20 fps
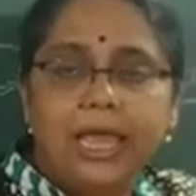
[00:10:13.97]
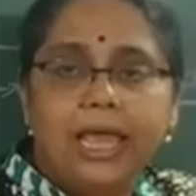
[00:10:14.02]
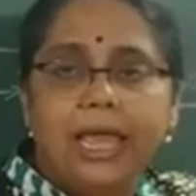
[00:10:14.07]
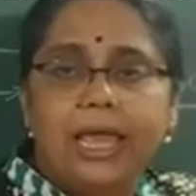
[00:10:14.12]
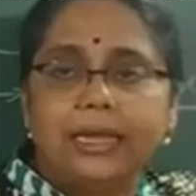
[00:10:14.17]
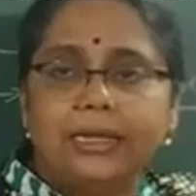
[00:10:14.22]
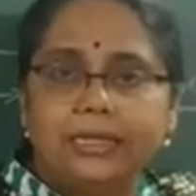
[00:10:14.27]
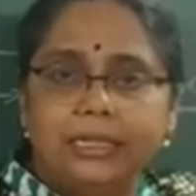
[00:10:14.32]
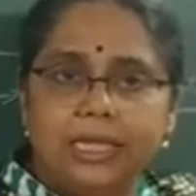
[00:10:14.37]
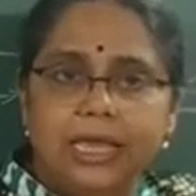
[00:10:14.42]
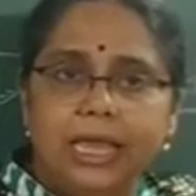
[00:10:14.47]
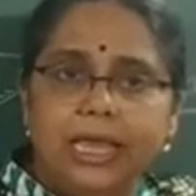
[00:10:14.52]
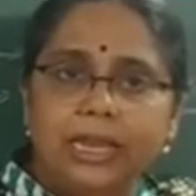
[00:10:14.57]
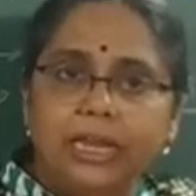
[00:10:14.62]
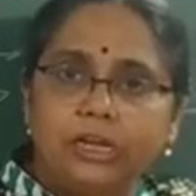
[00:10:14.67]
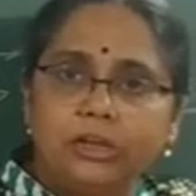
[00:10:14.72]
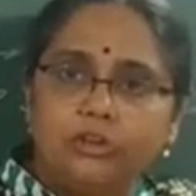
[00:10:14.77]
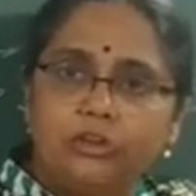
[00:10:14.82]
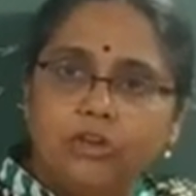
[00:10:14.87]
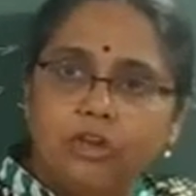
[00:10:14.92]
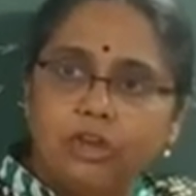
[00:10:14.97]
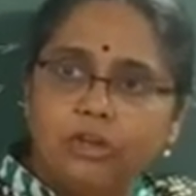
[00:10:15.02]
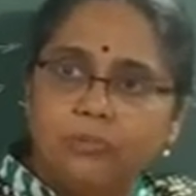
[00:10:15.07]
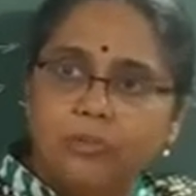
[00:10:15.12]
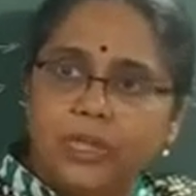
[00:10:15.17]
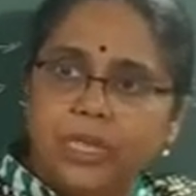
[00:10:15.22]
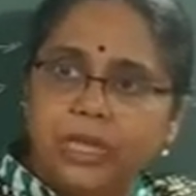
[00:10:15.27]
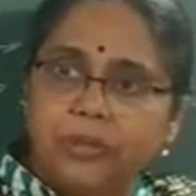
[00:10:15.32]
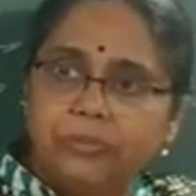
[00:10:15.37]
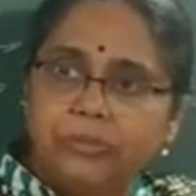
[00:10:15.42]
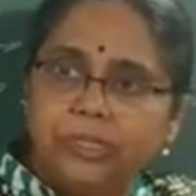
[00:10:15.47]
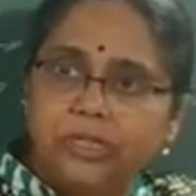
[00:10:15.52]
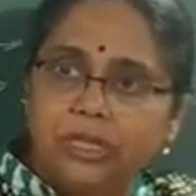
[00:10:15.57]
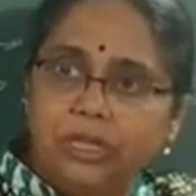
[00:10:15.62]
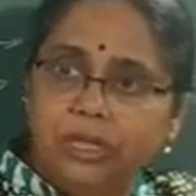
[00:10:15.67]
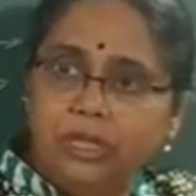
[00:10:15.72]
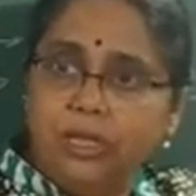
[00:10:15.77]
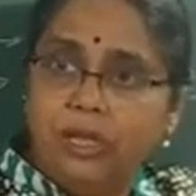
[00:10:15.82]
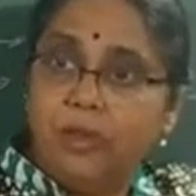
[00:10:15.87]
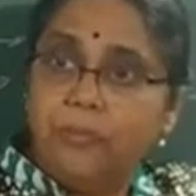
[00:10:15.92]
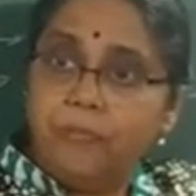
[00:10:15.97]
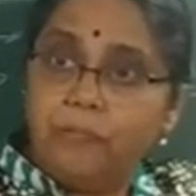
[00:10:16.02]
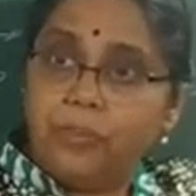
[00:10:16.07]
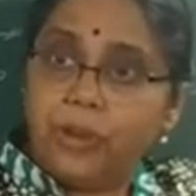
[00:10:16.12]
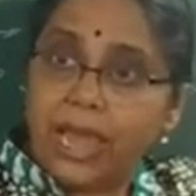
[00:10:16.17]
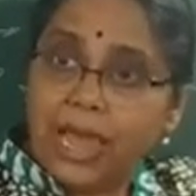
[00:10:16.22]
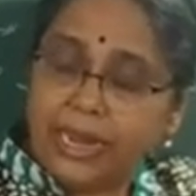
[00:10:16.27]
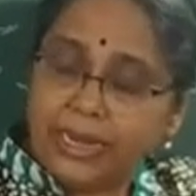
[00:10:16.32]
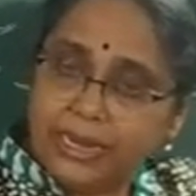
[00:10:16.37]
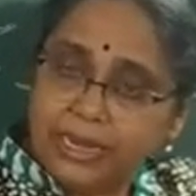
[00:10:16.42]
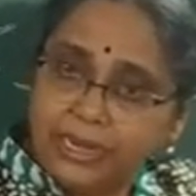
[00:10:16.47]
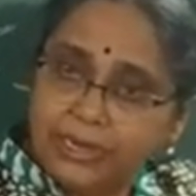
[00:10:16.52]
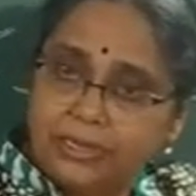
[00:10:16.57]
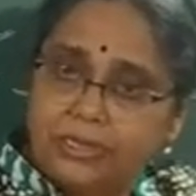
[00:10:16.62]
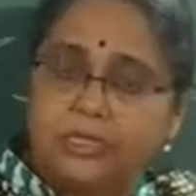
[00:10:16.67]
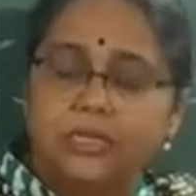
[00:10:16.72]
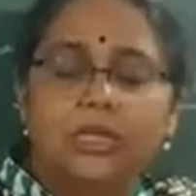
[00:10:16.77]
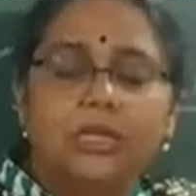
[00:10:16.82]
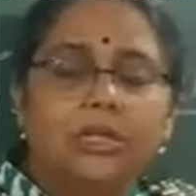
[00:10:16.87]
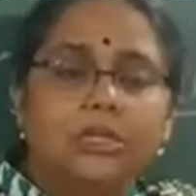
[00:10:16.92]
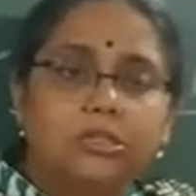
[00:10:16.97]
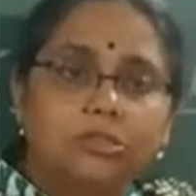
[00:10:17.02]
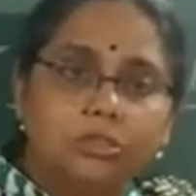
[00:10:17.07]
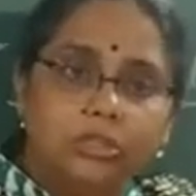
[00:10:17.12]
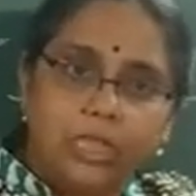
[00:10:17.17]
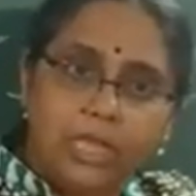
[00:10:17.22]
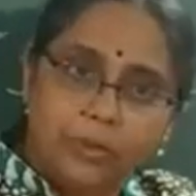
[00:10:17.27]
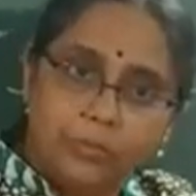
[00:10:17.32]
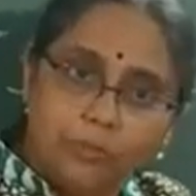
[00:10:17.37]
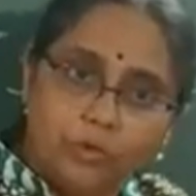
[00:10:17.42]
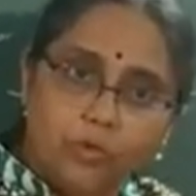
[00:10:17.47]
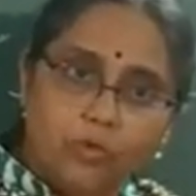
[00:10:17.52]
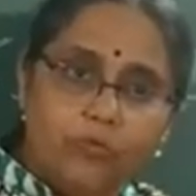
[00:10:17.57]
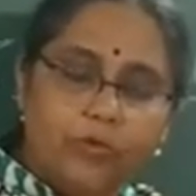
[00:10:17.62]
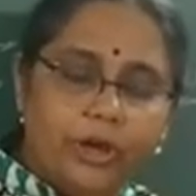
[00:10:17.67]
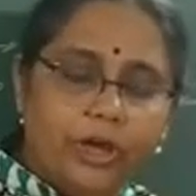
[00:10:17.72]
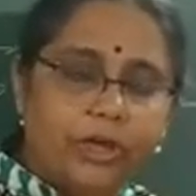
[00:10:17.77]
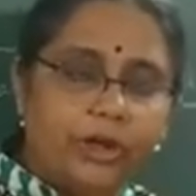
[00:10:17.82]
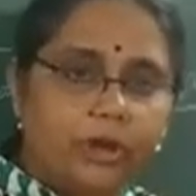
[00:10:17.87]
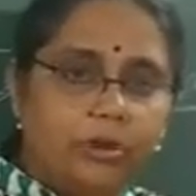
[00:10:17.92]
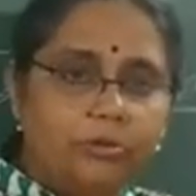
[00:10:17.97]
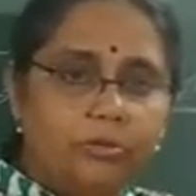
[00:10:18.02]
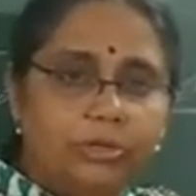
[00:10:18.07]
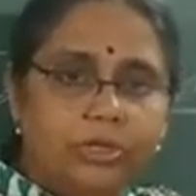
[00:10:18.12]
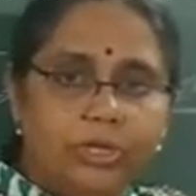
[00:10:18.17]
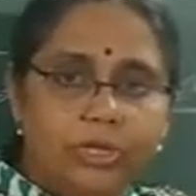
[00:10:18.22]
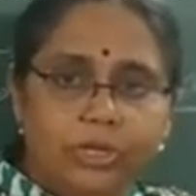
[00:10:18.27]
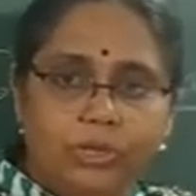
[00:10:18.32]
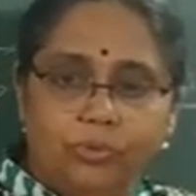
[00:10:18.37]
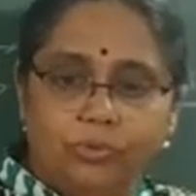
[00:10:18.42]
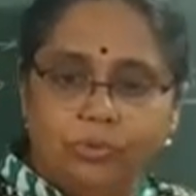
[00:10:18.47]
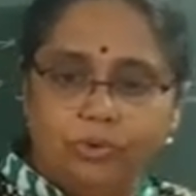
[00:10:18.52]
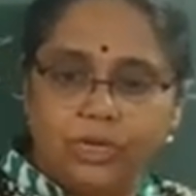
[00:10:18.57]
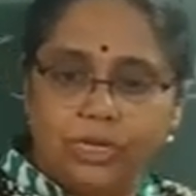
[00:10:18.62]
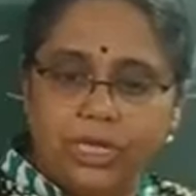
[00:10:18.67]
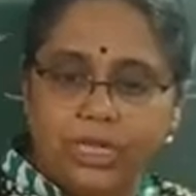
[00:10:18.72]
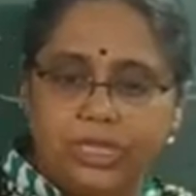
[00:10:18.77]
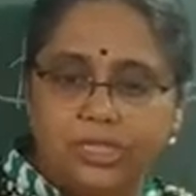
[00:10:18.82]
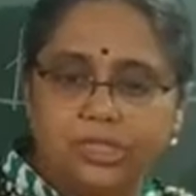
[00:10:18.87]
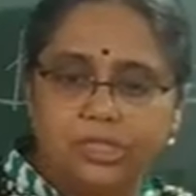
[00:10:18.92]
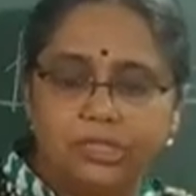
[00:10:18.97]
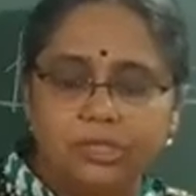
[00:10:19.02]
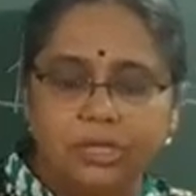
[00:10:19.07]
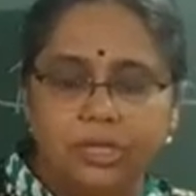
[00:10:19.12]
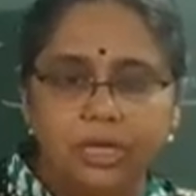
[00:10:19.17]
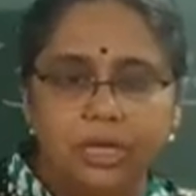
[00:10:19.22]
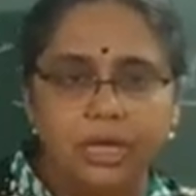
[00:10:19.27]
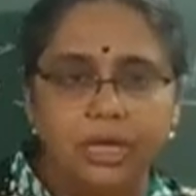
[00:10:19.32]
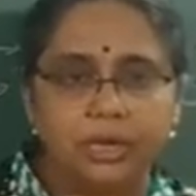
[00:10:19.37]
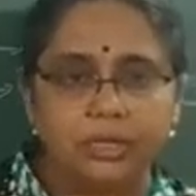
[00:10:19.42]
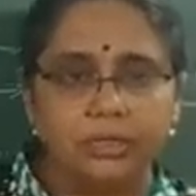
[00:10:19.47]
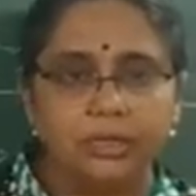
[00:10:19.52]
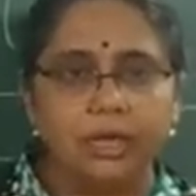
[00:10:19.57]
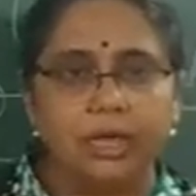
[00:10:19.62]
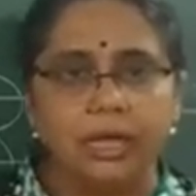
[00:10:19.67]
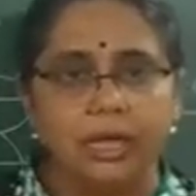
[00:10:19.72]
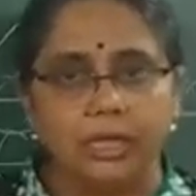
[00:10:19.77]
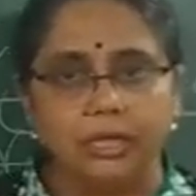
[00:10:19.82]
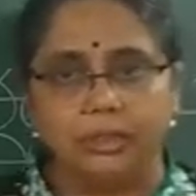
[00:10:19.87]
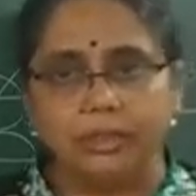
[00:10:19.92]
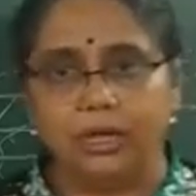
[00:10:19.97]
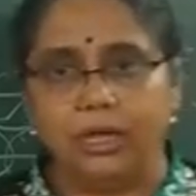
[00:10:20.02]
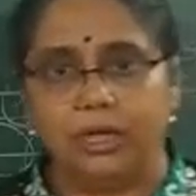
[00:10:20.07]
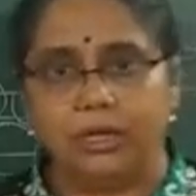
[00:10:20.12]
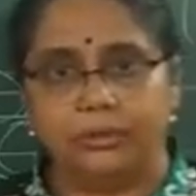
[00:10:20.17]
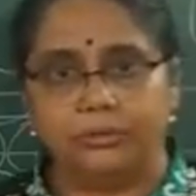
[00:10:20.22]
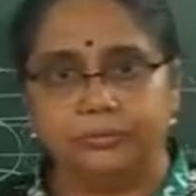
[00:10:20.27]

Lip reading: and the electron becomes the planet. So they move around the nucleus. Artha